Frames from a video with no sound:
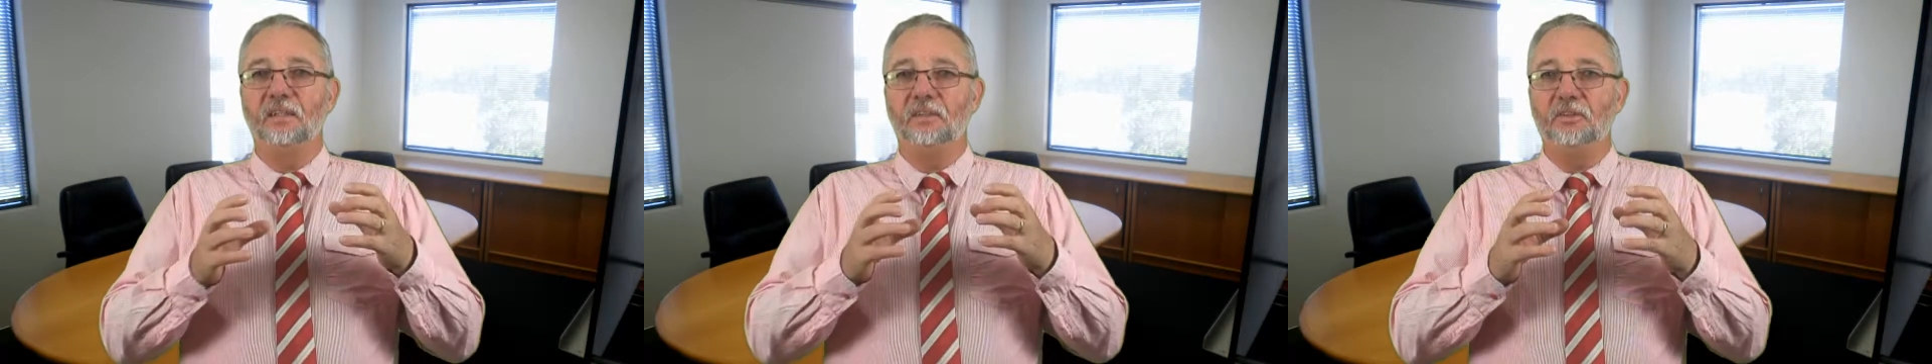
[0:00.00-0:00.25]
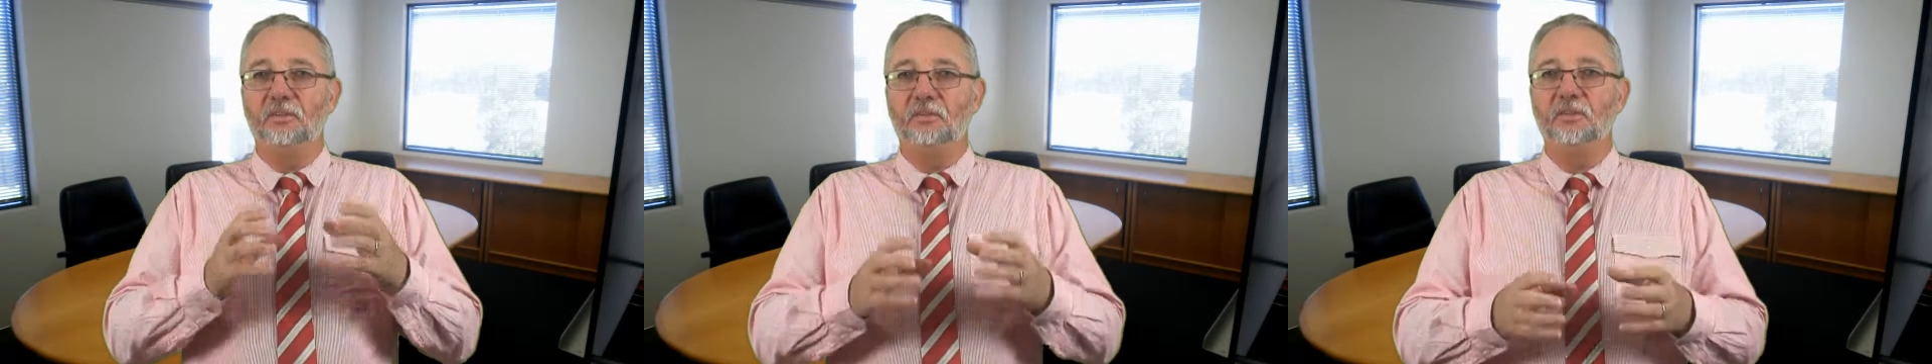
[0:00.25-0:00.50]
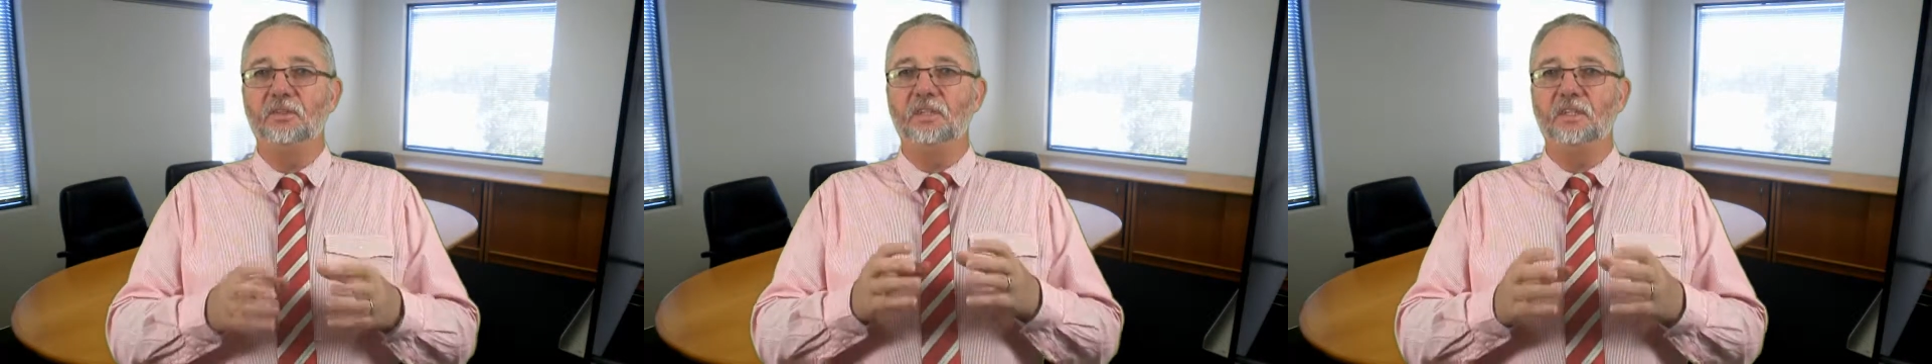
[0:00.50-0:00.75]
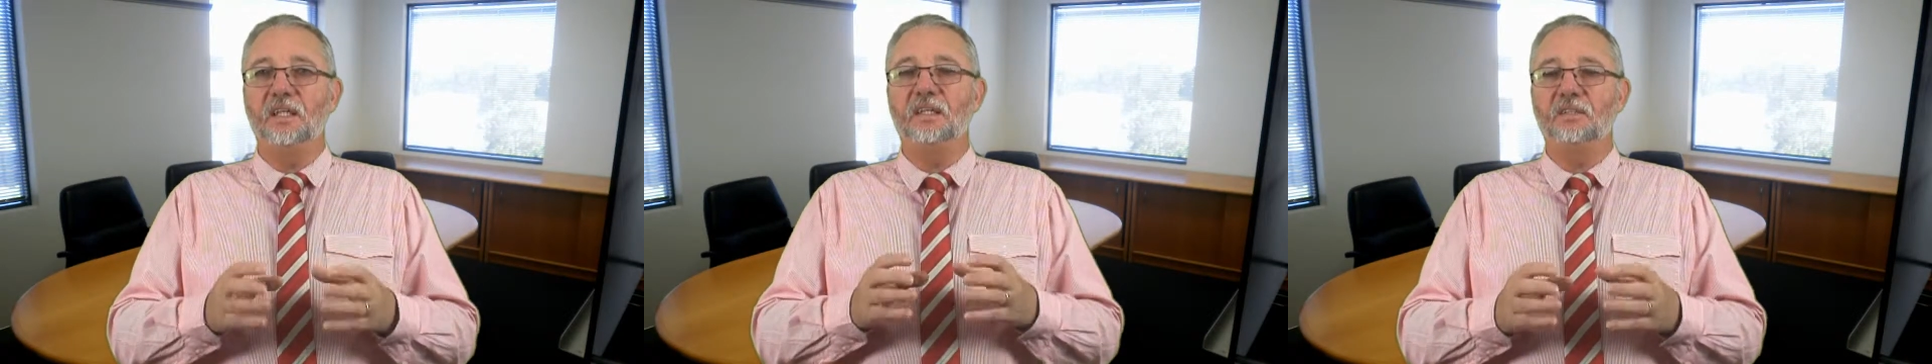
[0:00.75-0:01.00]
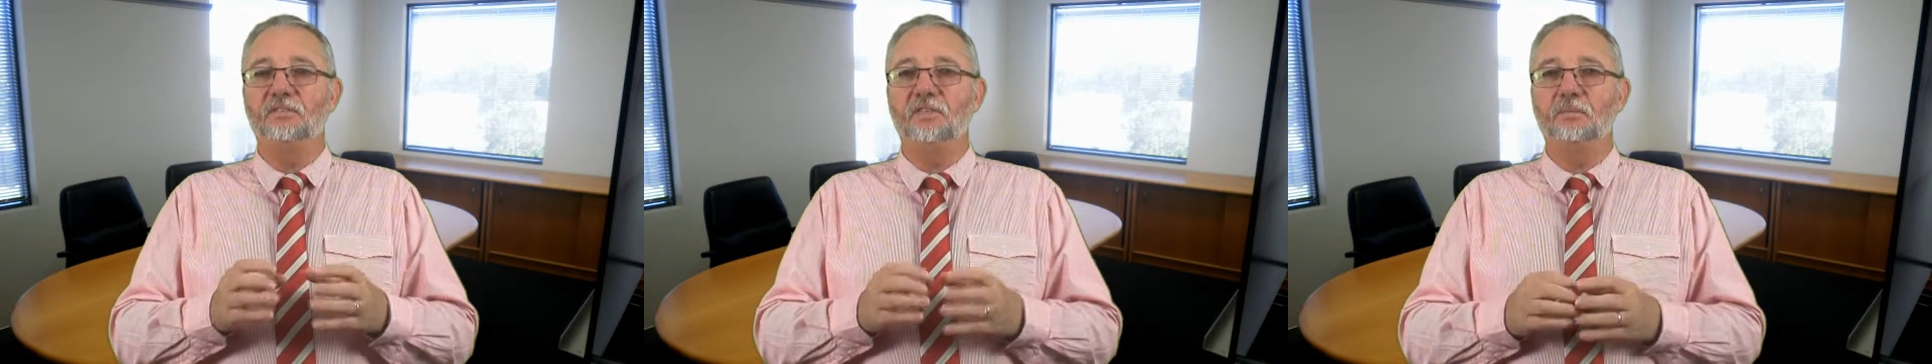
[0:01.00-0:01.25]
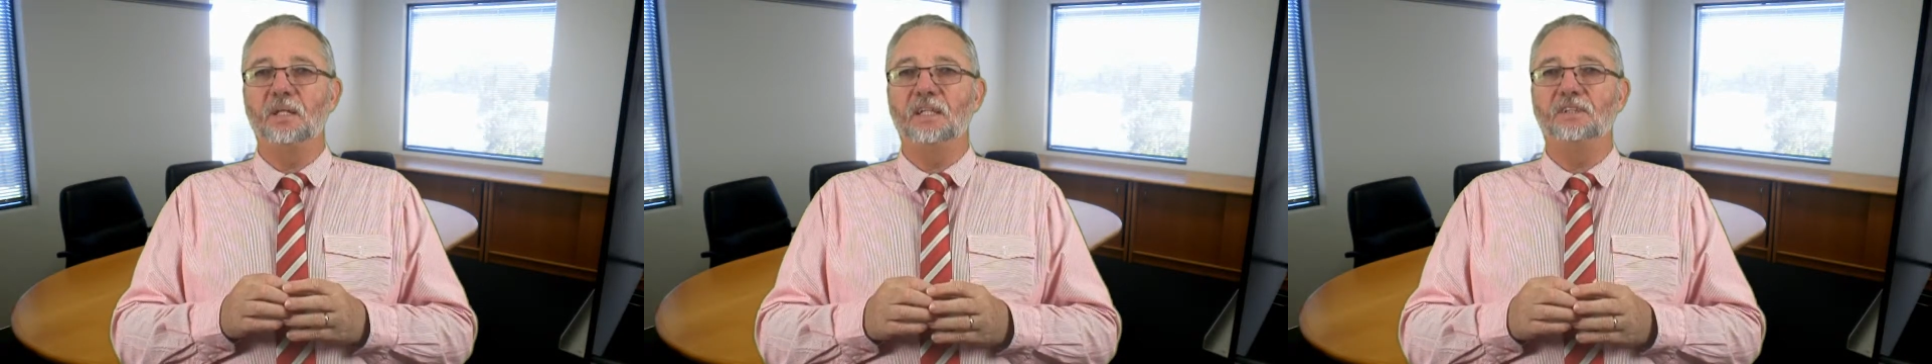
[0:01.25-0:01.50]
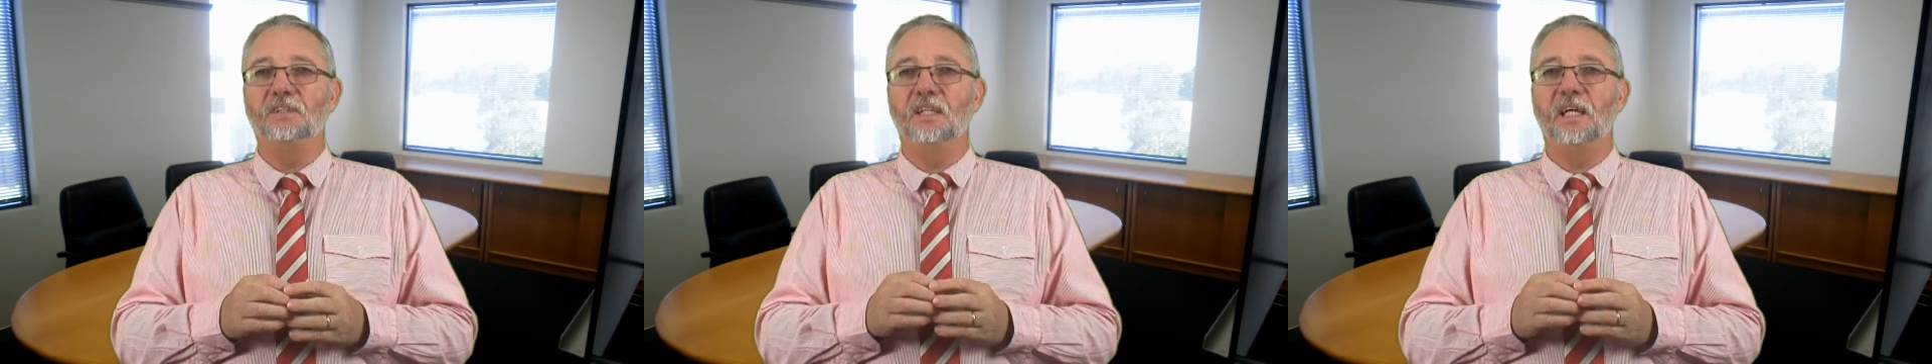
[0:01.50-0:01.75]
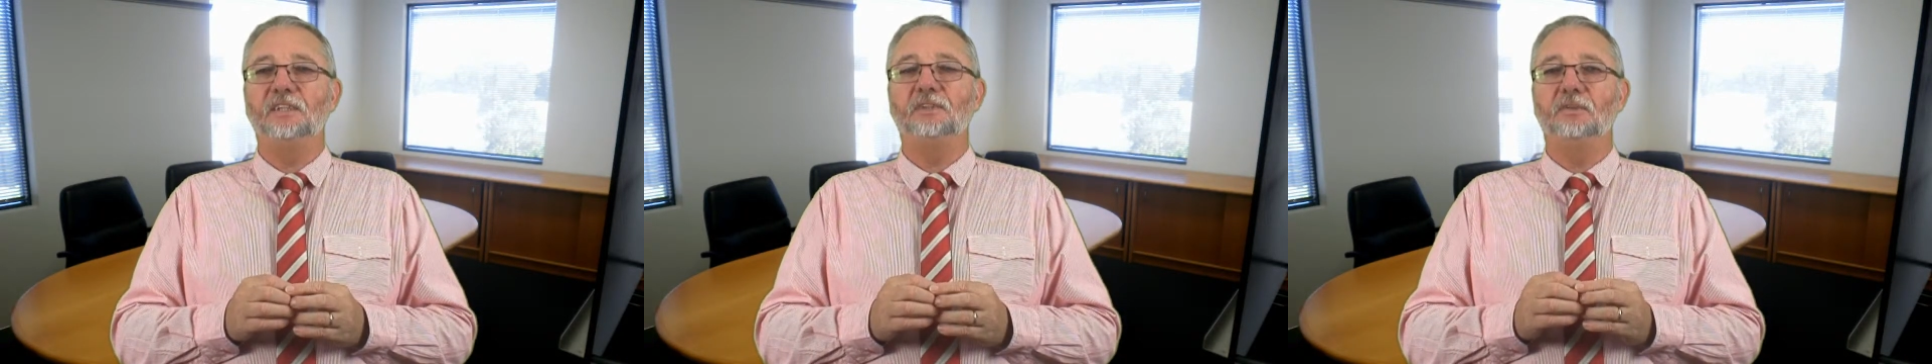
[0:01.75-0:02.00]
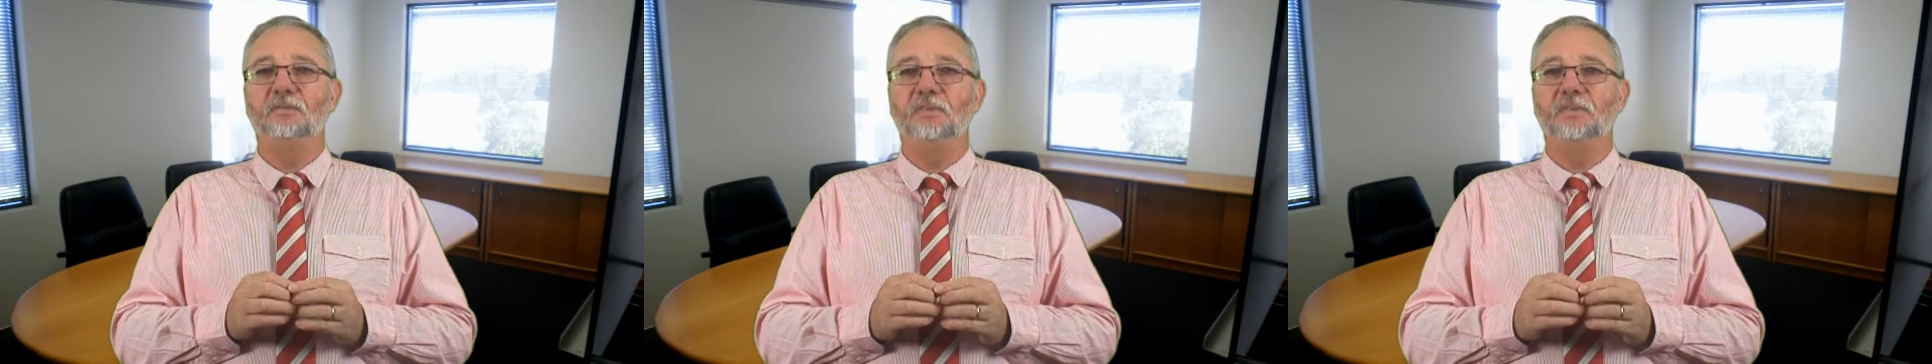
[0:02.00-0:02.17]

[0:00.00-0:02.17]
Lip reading: you need that information at your